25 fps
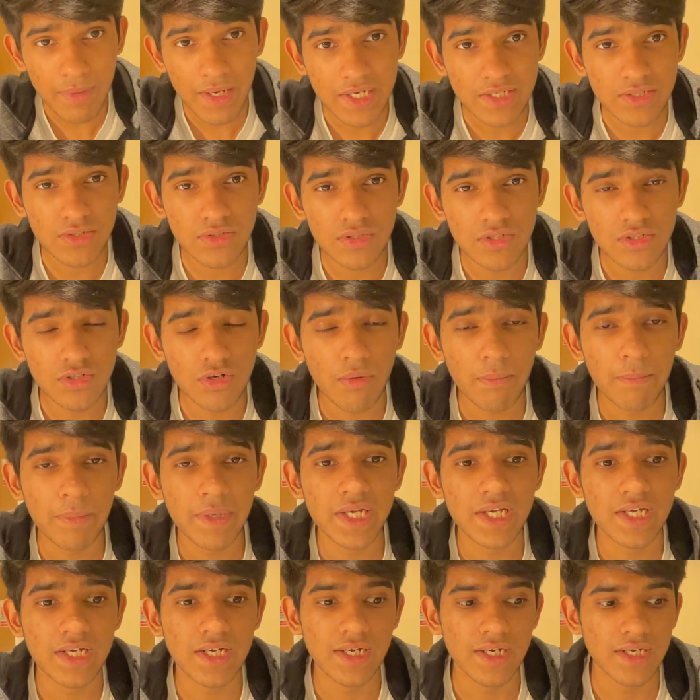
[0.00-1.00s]
back to the topic,
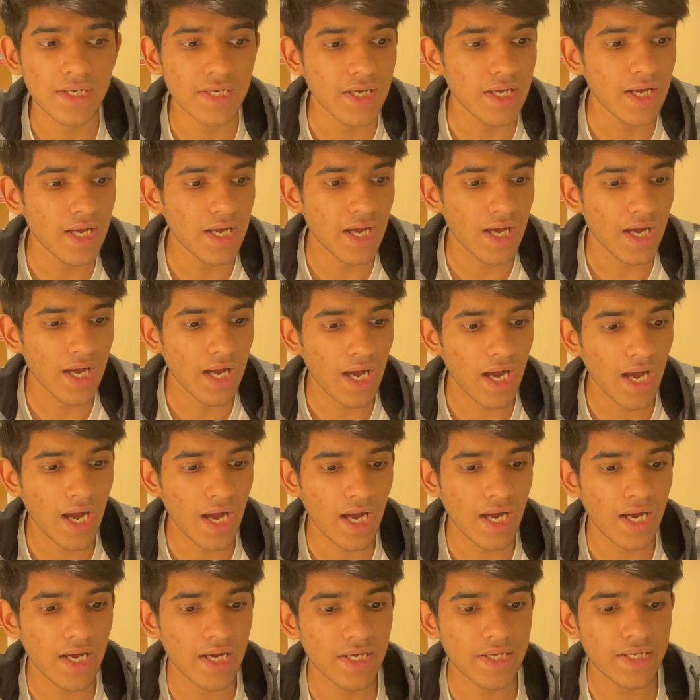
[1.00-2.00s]

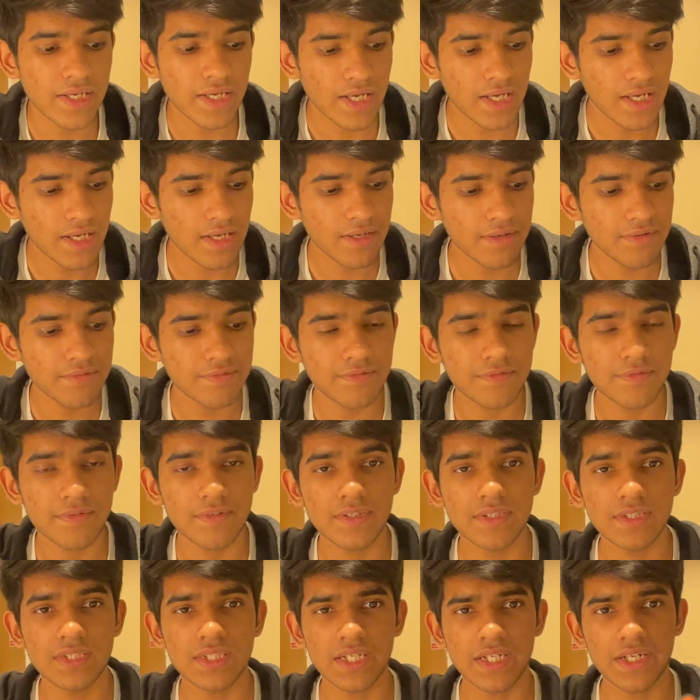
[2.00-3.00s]
I have
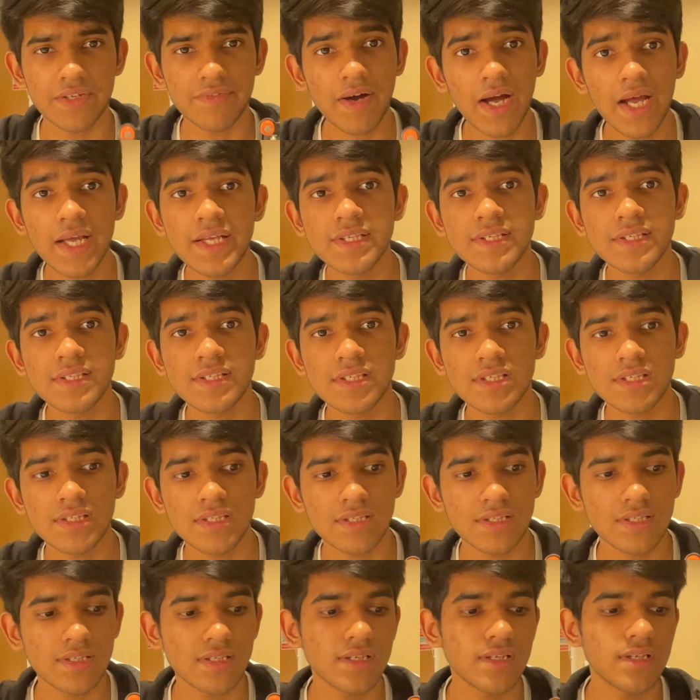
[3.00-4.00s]
the device,
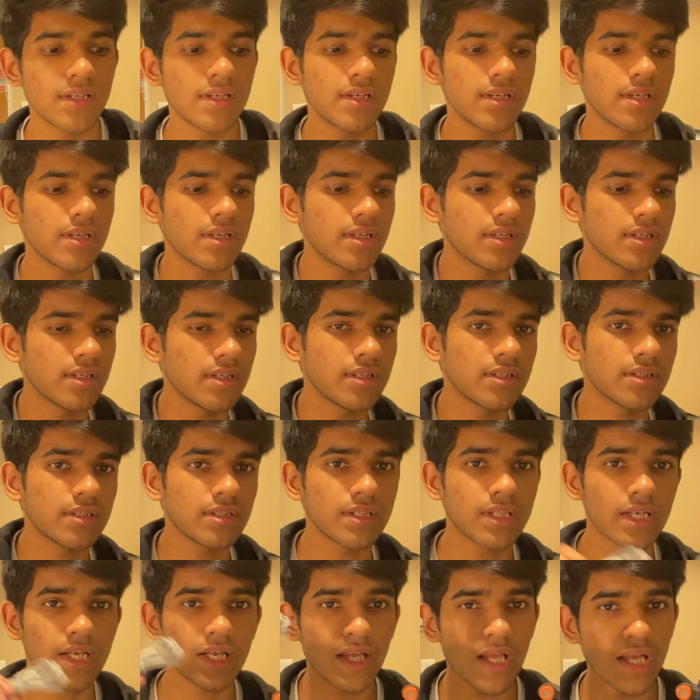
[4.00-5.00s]

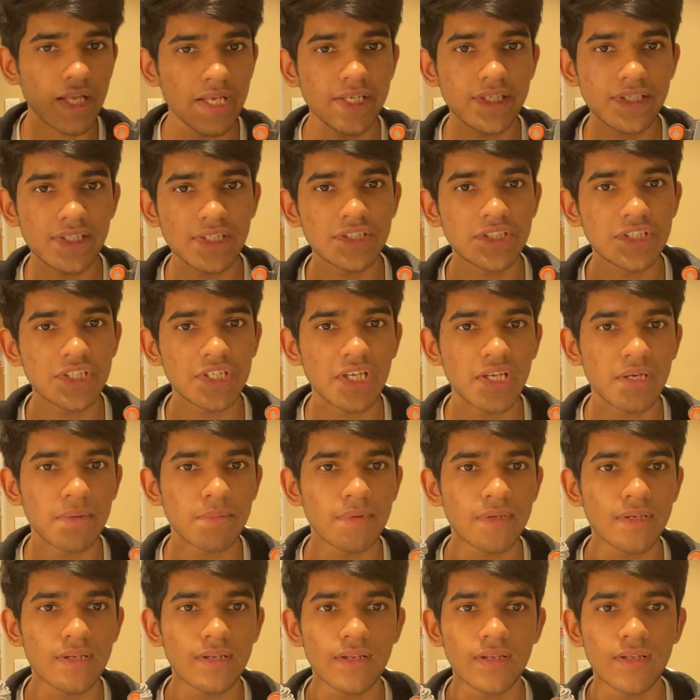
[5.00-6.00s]
the ECG
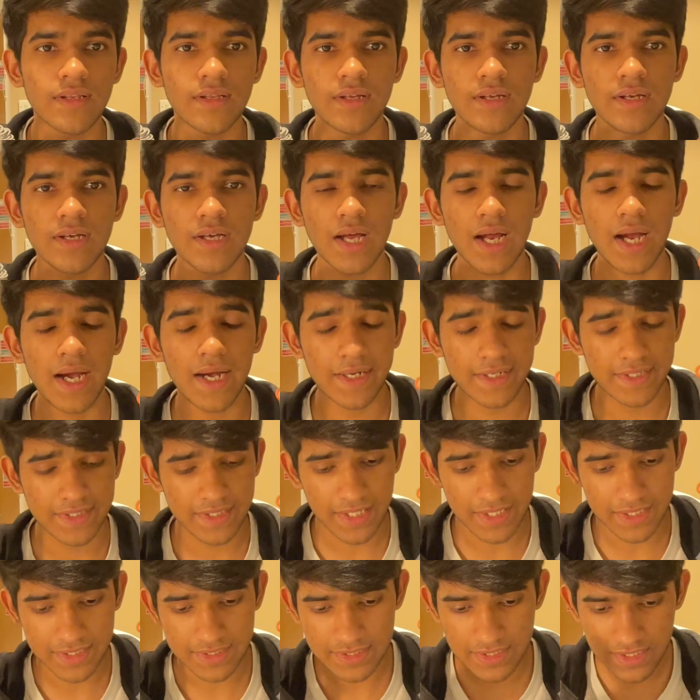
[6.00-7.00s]
cable, and
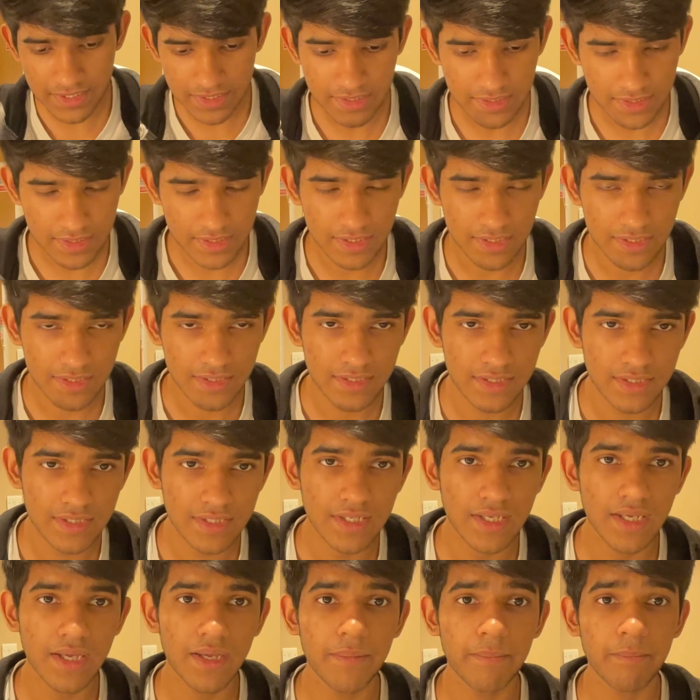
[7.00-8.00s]
that's it,
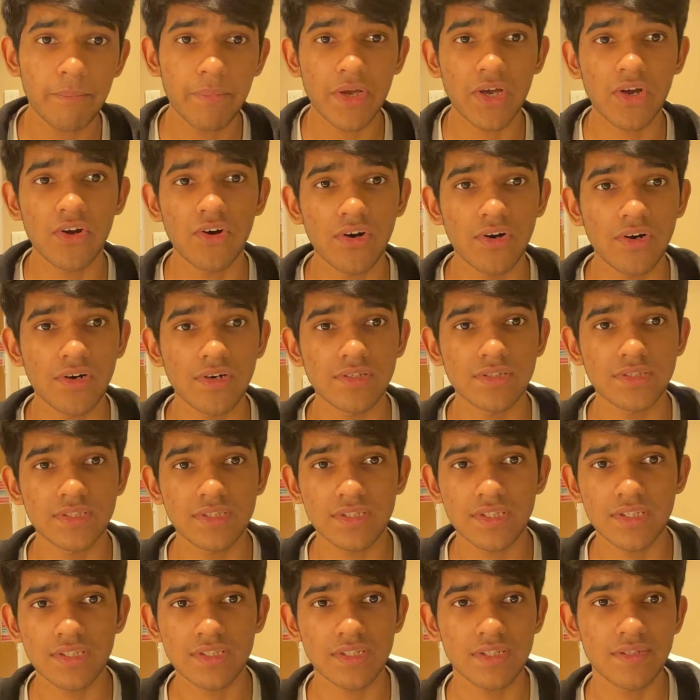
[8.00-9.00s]
because
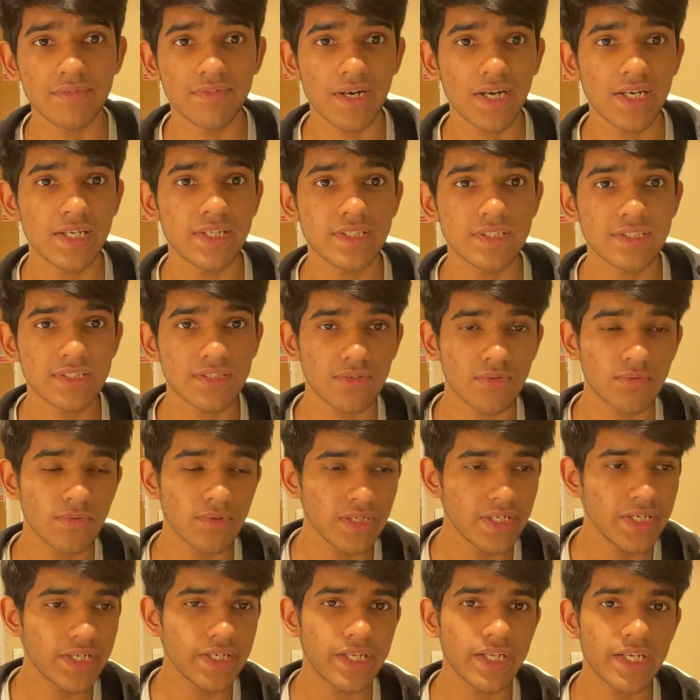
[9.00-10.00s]
this device
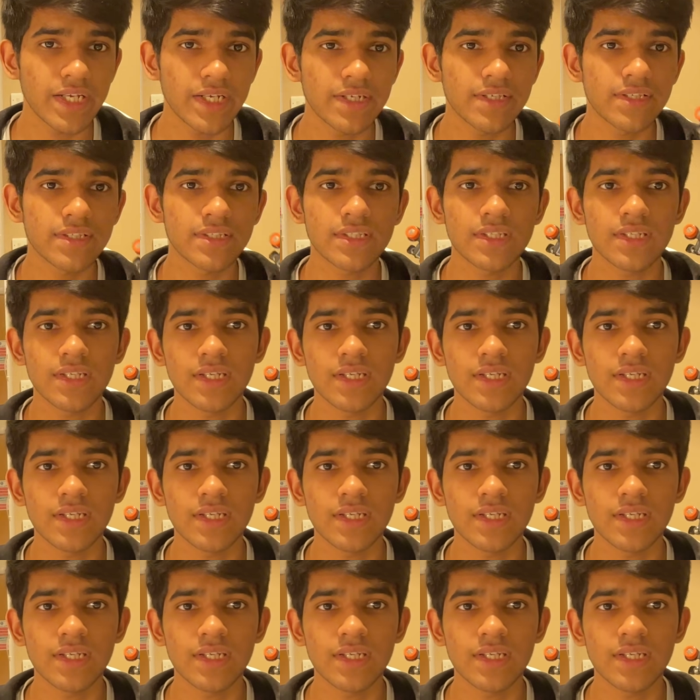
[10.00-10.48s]
only needs